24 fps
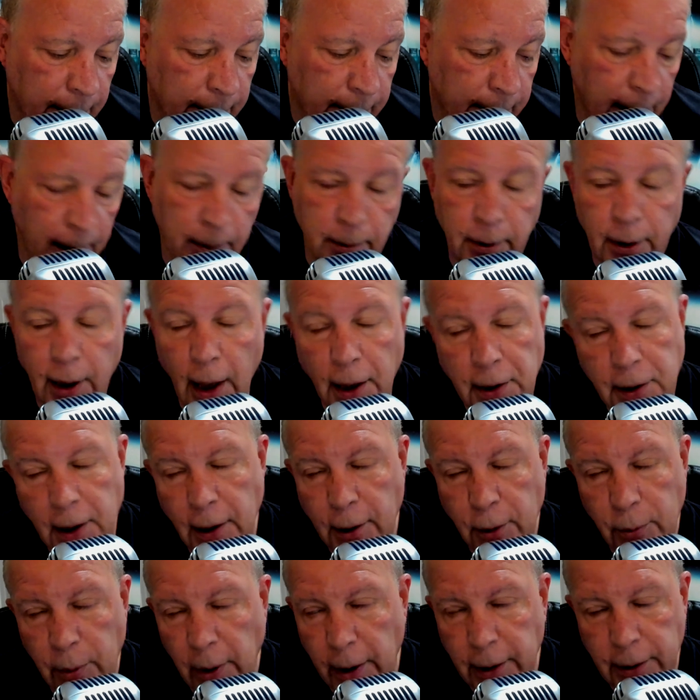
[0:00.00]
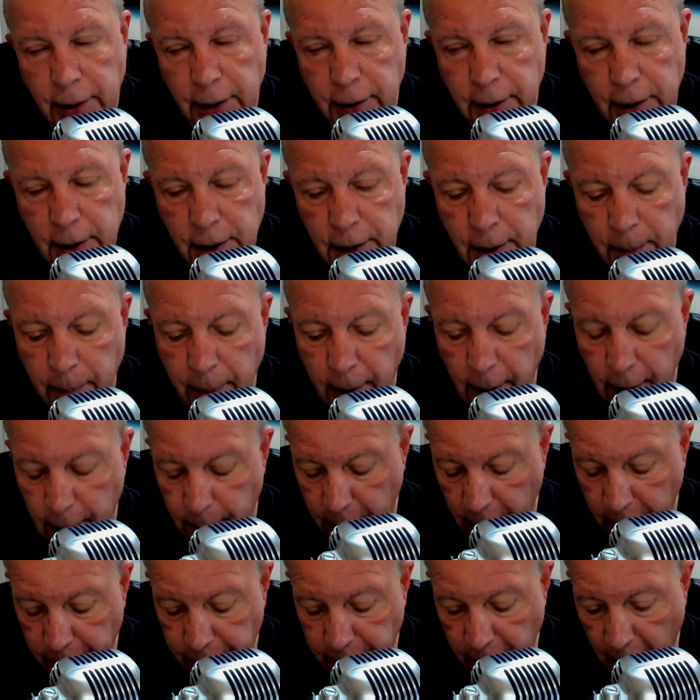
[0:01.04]
label, and then quickly disappeared.
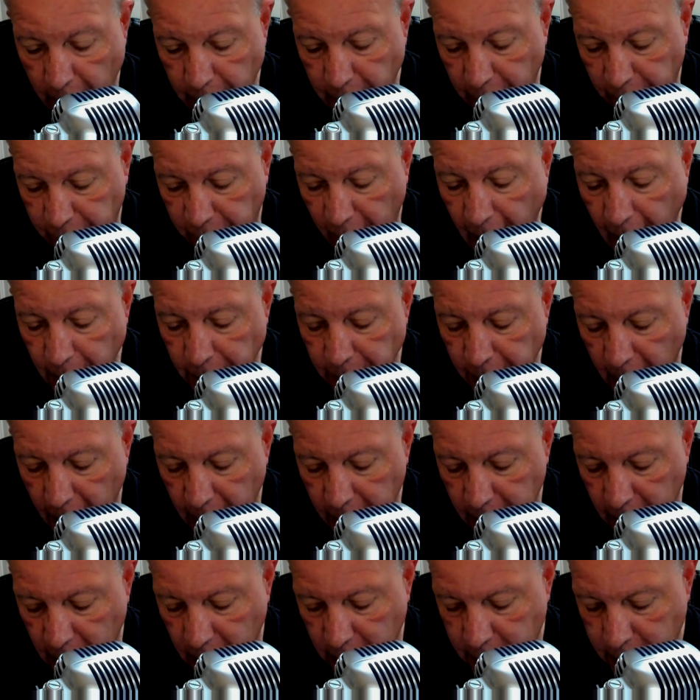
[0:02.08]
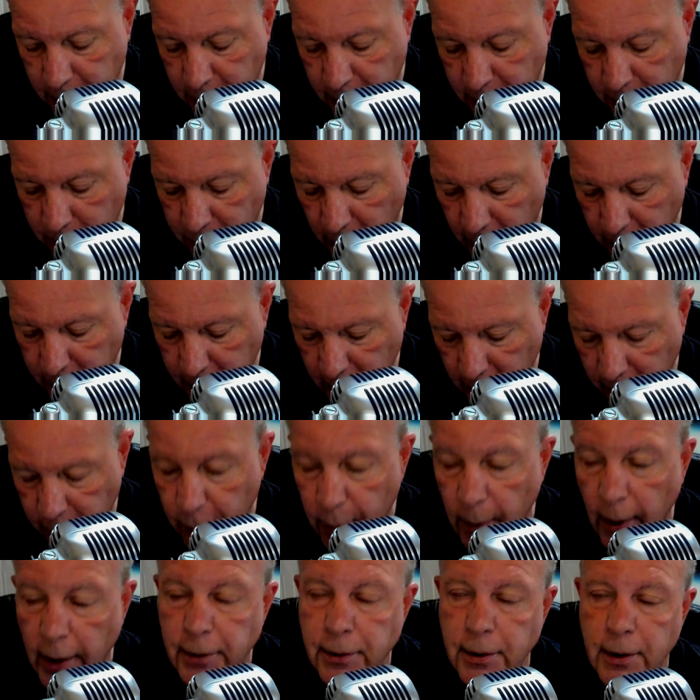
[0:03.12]
But if you ever found that, you probably have
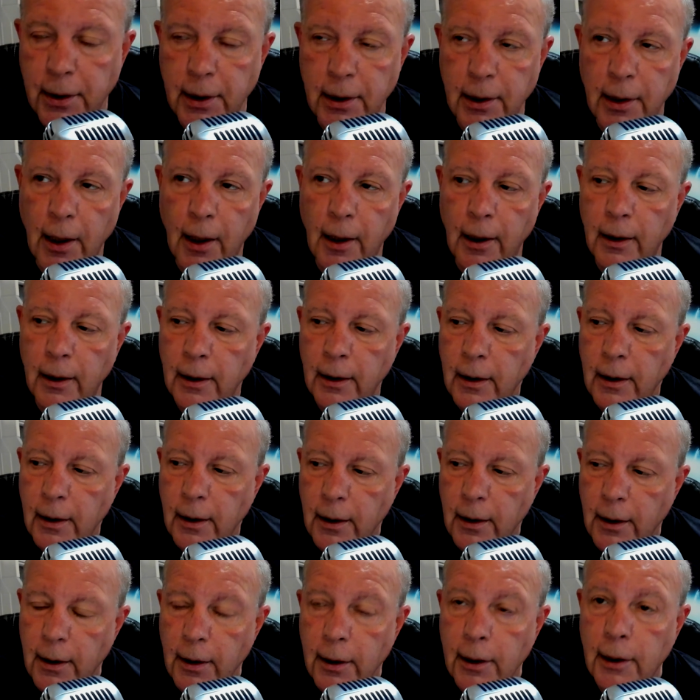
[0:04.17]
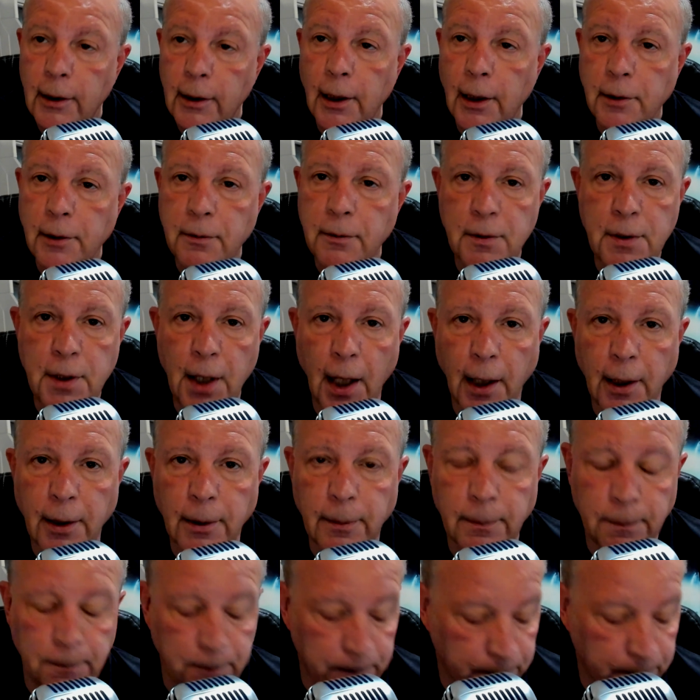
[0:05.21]
quite the collector's item.